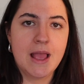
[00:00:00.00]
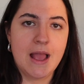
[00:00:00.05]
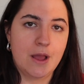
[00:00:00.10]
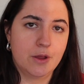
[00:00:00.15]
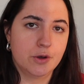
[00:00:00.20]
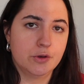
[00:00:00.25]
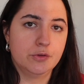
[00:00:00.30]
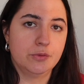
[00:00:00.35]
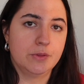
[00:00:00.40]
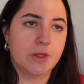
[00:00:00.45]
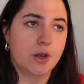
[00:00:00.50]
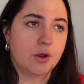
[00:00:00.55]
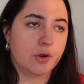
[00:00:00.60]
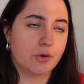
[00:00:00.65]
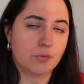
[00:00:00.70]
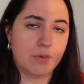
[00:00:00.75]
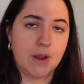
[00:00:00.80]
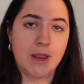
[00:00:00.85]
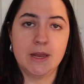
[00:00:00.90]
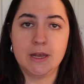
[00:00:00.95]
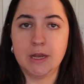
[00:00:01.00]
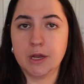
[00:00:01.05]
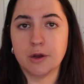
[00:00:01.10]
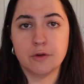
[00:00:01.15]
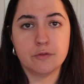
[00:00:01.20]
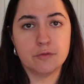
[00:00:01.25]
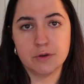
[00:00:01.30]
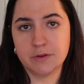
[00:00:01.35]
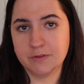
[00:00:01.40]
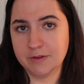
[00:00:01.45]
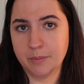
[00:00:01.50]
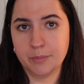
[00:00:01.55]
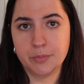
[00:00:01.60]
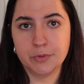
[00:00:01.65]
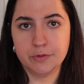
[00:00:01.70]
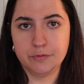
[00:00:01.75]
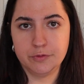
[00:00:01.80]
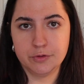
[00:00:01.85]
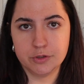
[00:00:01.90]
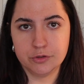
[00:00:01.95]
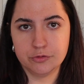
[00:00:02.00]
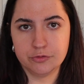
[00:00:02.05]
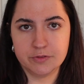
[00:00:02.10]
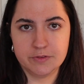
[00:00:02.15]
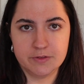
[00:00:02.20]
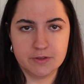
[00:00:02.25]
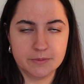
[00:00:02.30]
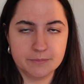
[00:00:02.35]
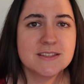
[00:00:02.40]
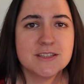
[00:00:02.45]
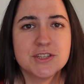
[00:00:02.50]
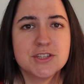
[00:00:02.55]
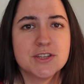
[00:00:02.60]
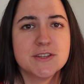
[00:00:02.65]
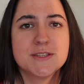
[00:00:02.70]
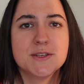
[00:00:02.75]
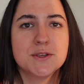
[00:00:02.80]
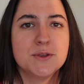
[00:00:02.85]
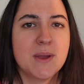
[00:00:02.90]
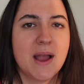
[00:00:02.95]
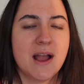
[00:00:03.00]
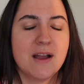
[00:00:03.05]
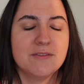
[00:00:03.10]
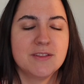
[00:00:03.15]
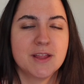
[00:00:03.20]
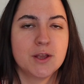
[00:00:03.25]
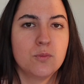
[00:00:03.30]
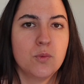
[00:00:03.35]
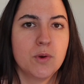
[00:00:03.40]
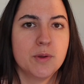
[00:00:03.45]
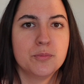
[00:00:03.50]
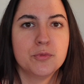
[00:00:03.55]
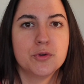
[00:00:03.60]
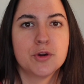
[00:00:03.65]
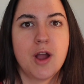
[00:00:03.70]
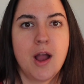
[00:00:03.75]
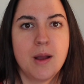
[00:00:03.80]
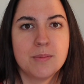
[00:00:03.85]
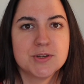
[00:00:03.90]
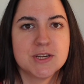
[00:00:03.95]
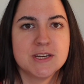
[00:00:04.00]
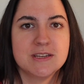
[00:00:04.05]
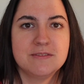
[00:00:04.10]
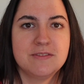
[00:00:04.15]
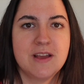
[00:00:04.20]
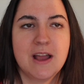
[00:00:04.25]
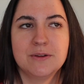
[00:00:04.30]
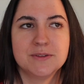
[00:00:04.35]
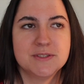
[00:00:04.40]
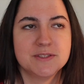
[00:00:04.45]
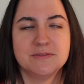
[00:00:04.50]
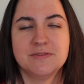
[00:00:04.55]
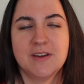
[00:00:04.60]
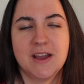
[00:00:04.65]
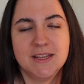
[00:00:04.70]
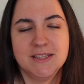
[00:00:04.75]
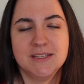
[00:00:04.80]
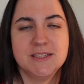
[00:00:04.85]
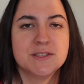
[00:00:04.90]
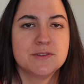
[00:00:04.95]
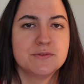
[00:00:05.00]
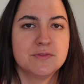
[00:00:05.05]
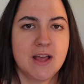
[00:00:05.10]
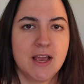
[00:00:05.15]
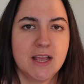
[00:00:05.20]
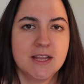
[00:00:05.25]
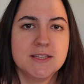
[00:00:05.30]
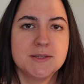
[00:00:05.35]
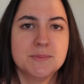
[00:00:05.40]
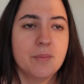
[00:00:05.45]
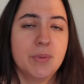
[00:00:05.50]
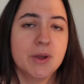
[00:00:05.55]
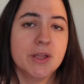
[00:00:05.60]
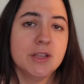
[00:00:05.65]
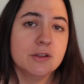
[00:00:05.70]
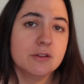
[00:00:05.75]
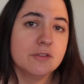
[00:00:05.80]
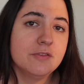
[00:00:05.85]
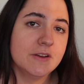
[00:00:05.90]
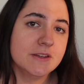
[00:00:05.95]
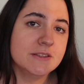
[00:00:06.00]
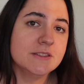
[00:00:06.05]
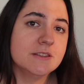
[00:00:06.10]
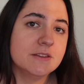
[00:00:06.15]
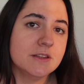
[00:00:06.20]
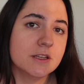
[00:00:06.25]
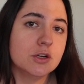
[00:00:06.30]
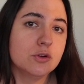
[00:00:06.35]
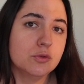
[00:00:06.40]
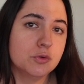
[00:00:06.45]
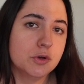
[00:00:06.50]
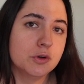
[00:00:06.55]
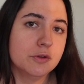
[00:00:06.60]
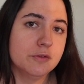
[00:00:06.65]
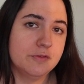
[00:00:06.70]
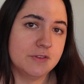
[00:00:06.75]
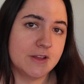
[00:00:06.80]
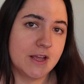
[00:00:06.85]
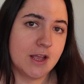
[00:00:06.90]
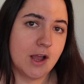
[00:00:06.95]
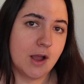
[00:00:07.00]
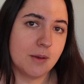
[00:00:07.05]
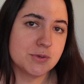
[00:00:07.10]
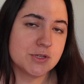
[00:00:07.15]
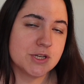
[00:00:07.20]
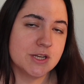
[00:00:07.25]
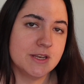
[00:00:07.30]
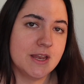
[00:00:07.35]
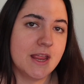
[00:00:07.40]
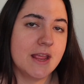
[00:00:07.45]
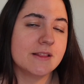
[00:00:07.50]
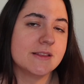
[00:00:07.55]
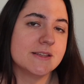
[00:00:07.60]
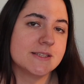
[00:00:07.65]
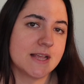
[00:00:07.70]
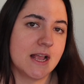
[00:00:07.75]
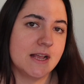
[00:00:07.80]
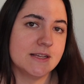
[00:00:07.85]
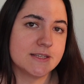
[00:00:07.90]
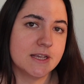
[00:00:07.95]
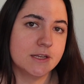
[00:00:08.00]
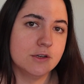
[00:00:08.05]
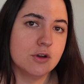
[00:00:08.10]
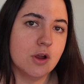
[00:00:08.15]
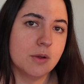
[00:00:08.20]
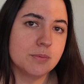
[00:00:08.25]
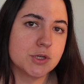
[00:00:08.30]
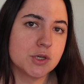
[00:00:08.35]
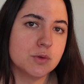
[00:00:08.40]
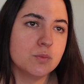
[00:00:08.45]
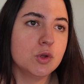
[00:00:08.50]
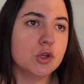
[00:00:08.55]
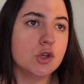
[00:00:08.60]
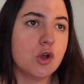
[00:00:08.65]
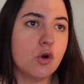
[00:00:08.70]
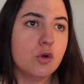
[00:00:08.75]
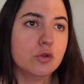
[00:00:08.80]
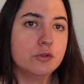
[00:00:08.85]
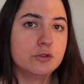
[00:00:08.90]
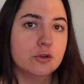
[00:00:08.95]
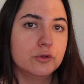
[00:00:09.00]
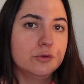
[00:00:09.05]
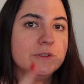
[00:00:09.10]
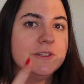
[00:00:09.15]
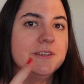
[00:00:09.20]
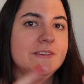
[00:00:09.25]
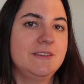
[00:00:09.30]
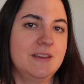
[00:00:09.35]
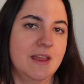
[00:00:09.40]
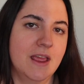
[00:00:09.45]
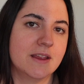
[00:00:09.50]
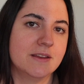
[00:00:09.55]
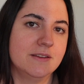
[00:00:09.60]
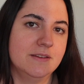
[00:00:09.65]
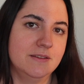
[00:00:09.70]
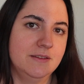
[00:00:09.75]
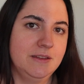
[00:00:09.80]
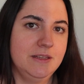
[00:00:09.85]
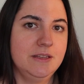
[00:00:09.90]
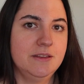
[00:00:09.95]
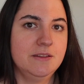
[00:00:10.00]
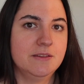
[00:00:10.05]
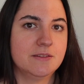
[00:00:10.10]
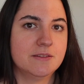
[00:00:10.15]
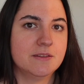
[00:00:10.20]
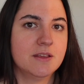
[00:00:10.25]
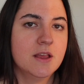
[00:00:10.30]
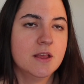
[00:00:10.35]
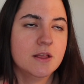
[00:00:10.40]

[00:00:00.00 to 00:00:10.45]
how to do that on Ryanair, for example, if you're interested. This is just so you have like one more option of how to find these flights, but you'll find that the Google Flight option and the Skyscanner option will also detect these